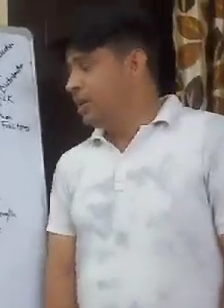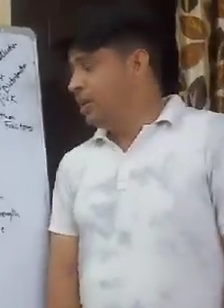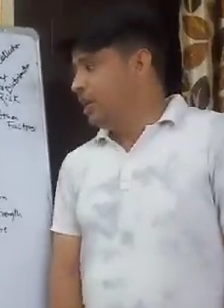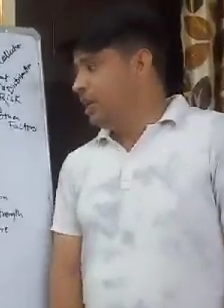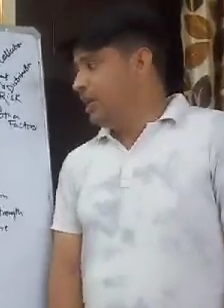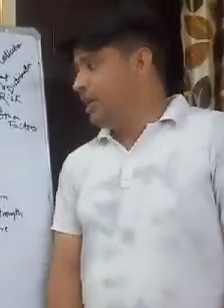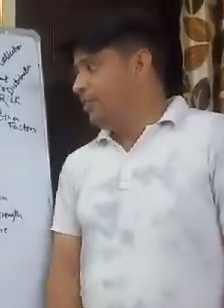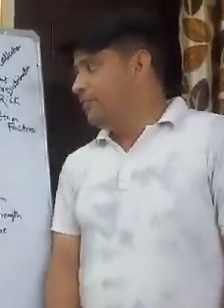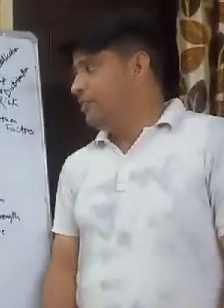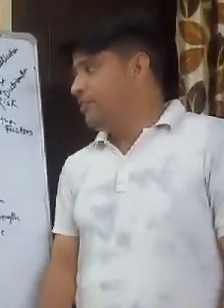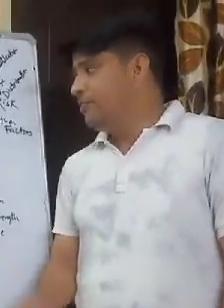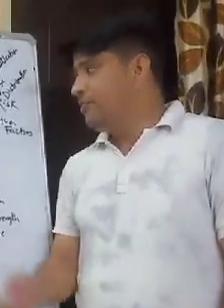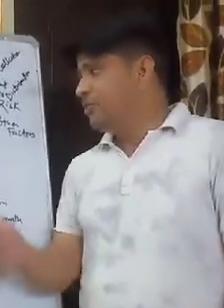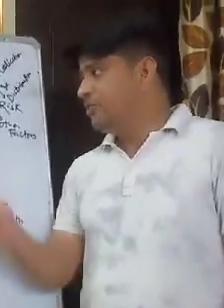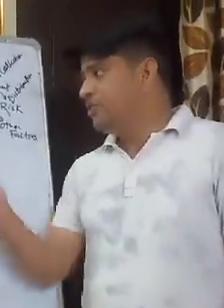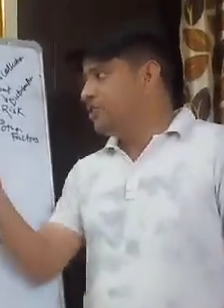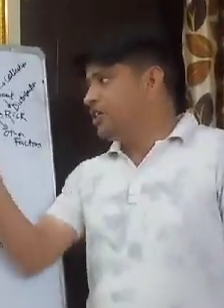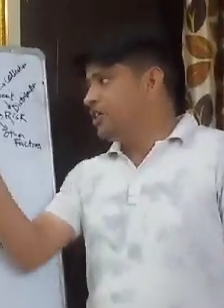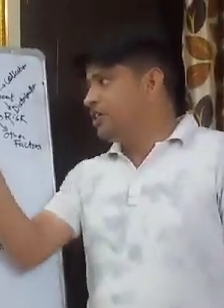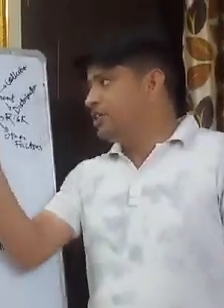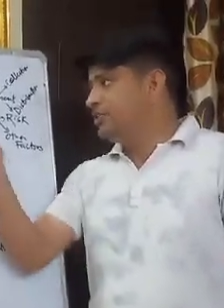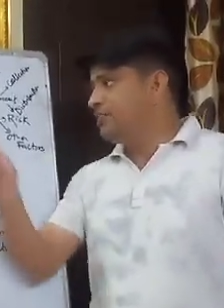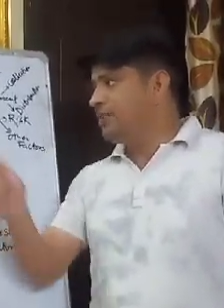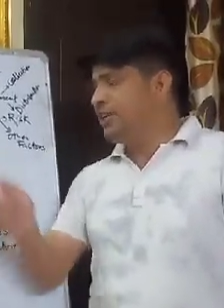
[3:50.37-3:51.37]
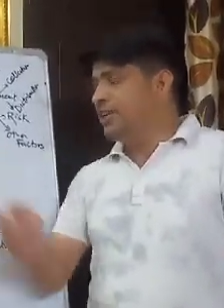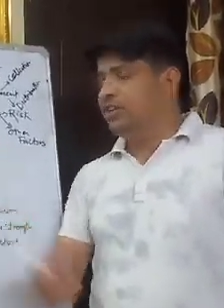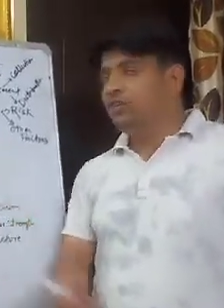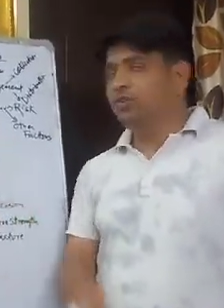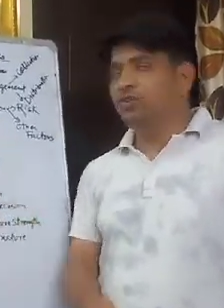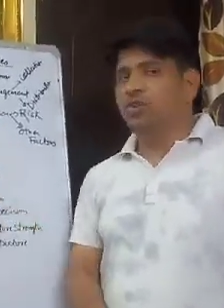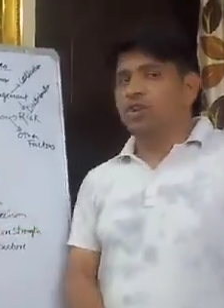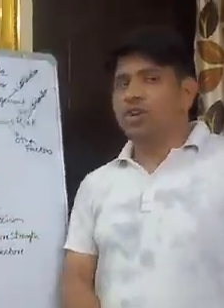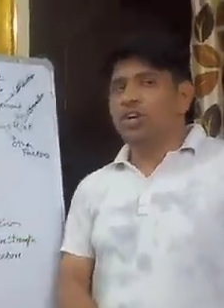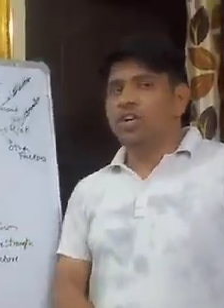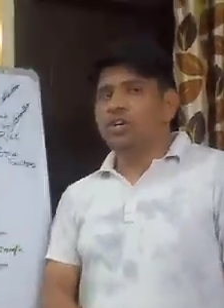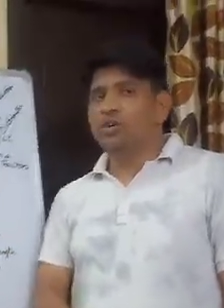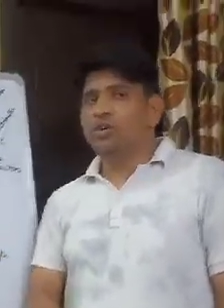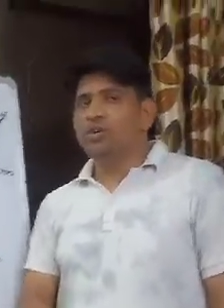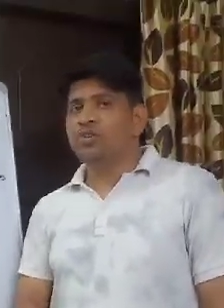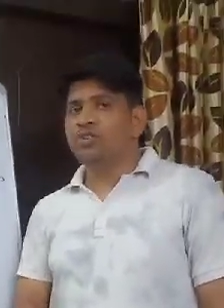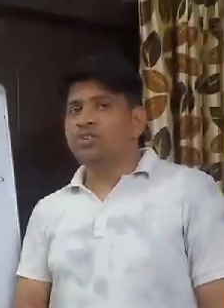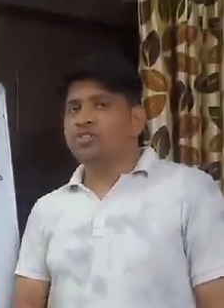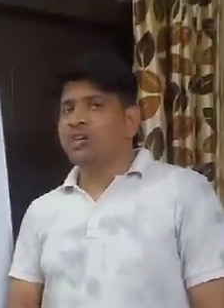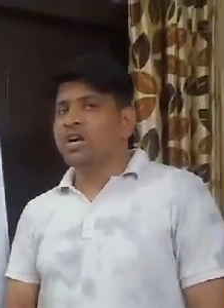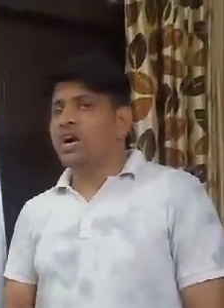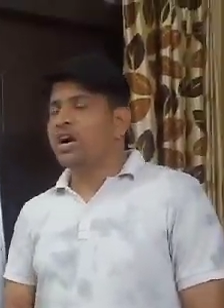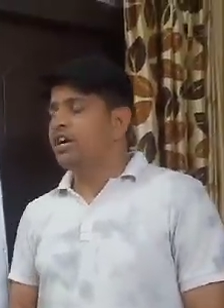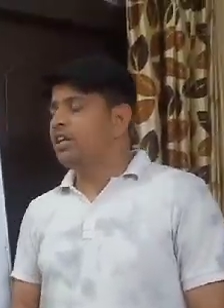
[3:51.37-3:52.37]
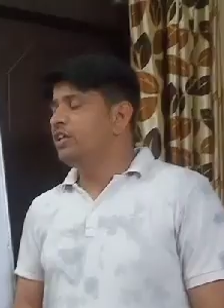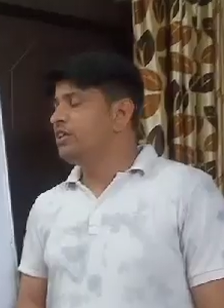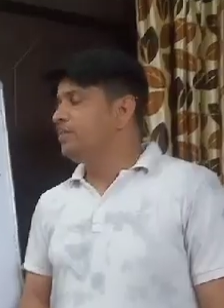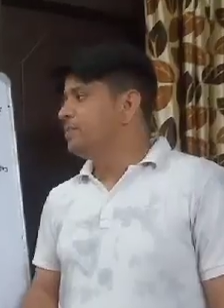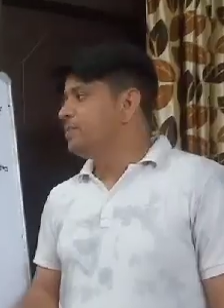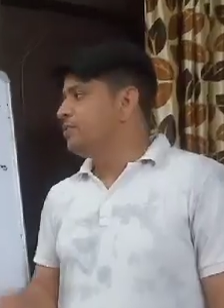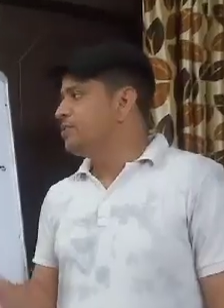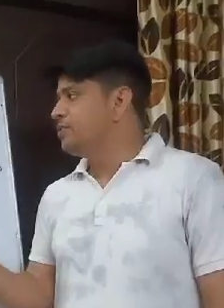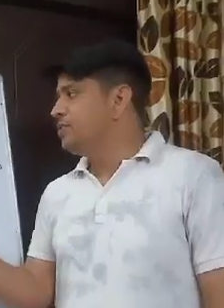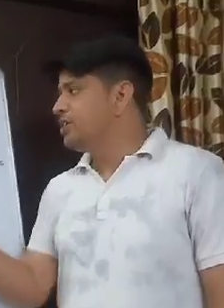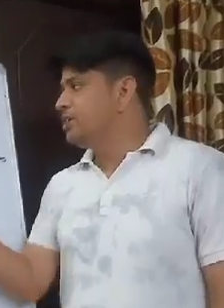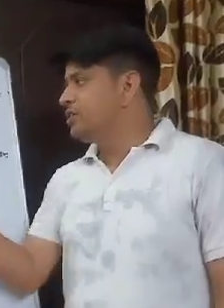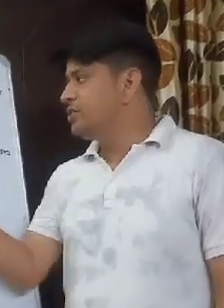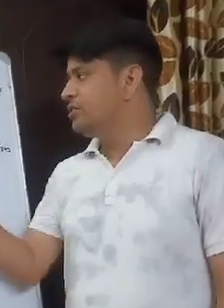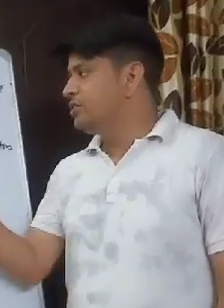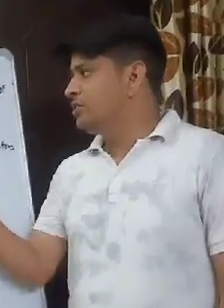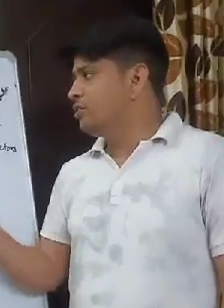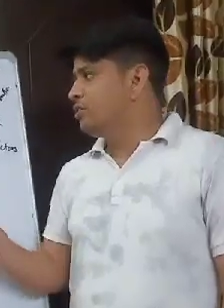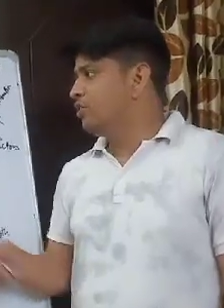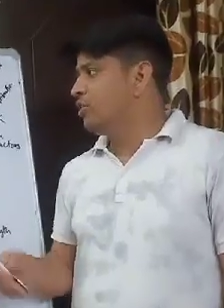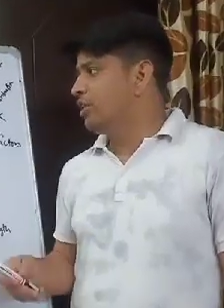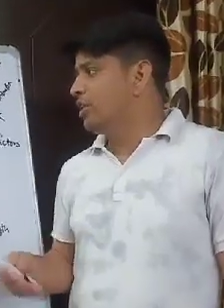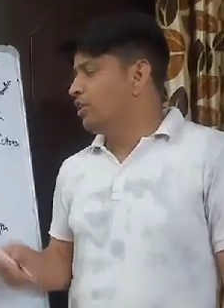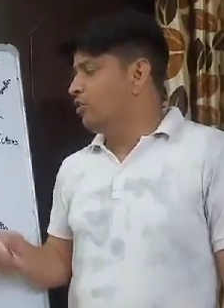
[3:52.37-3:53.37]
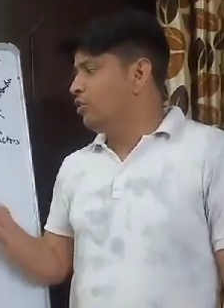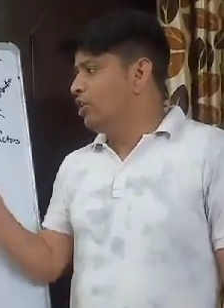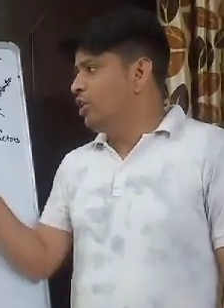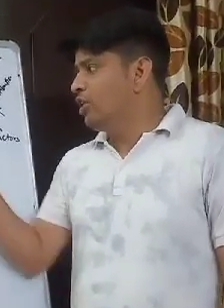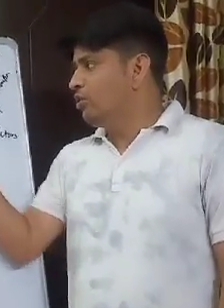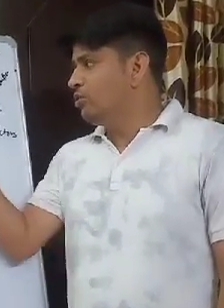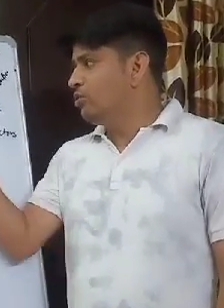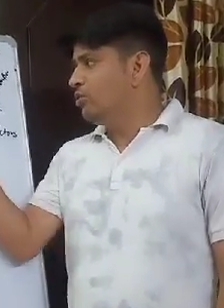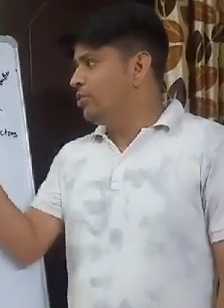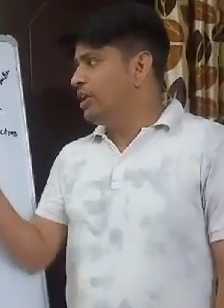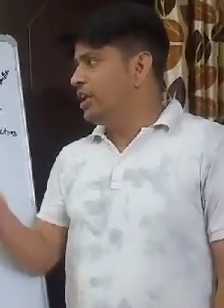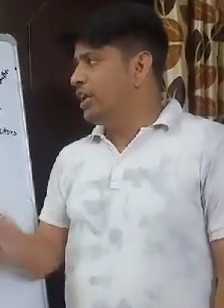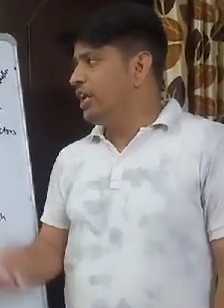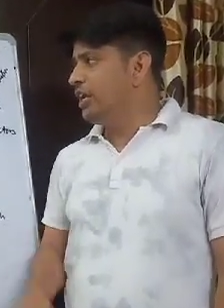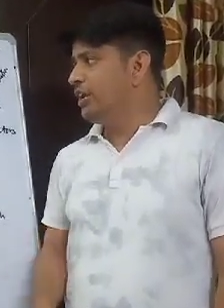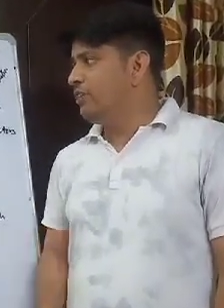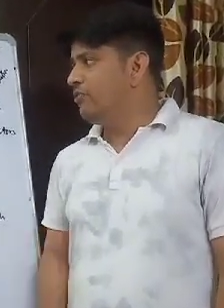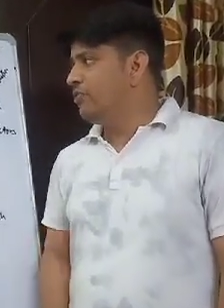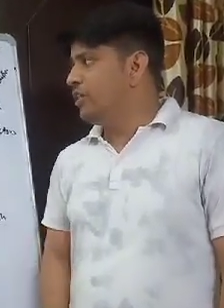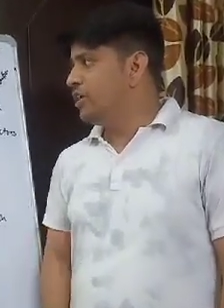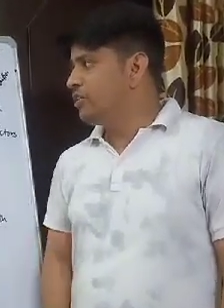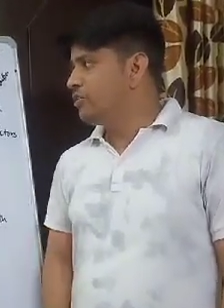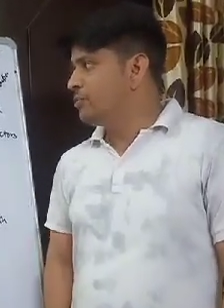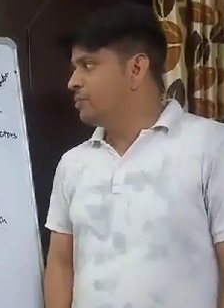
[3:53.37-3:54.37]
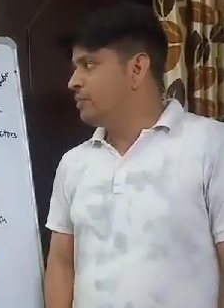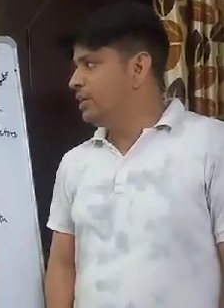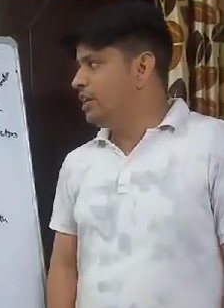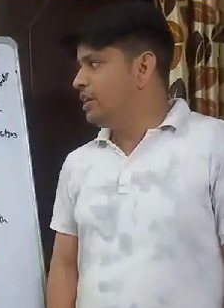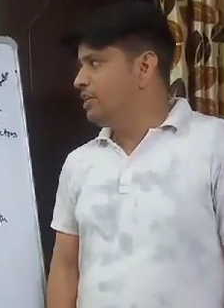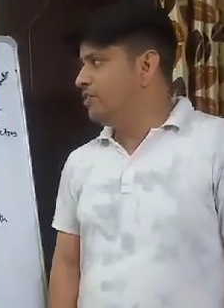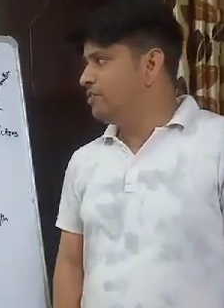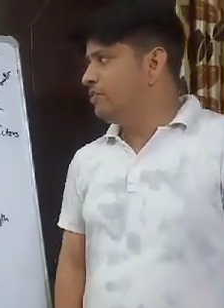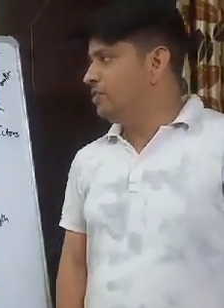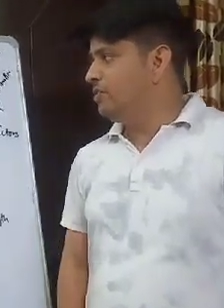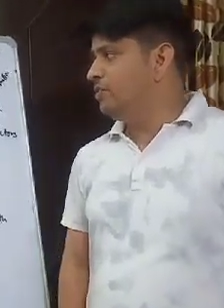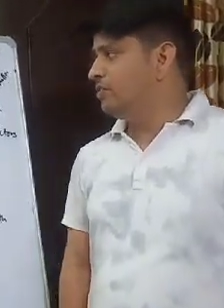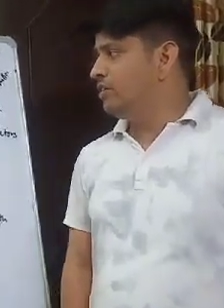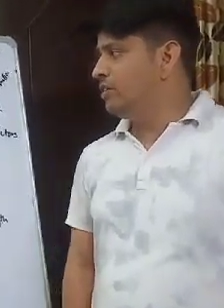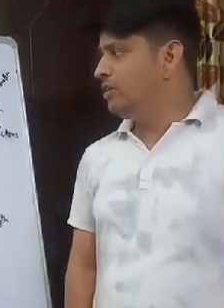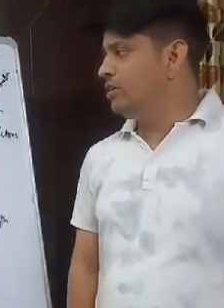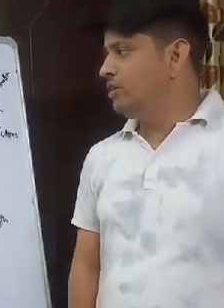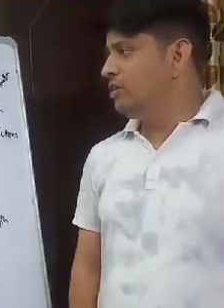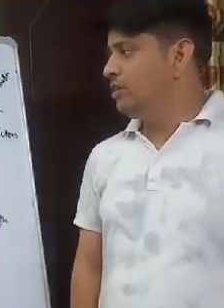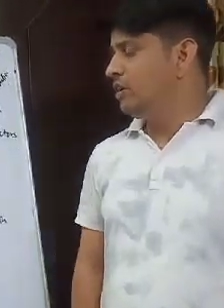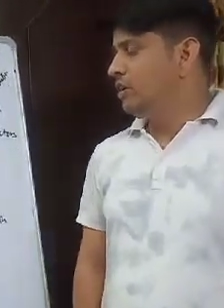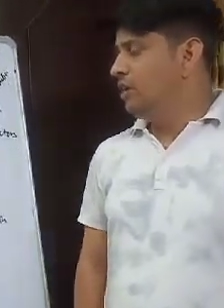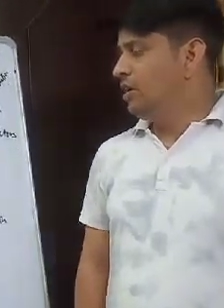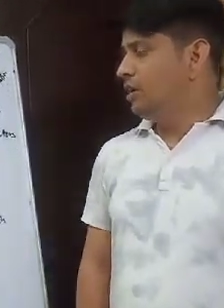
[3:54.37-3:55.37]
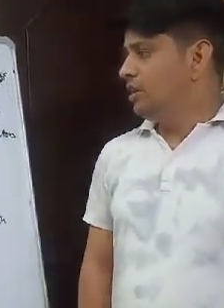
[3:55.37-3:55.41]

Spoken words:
if a businessman is going to start his business or going to take investment decision,